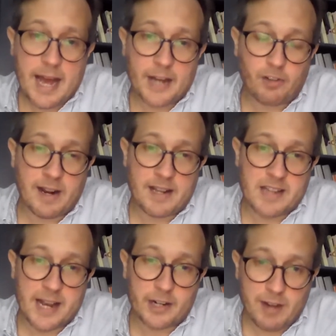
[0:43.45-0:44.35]
and
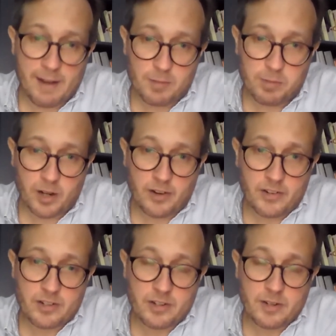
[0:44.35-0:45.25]
transact travel
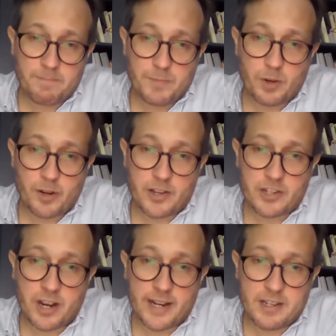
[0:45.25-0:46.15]
products on
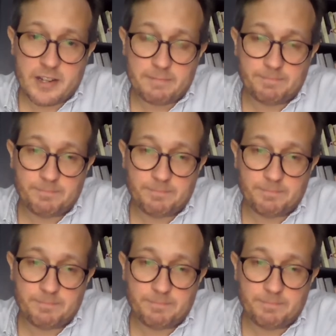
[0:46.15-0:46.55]
our sites.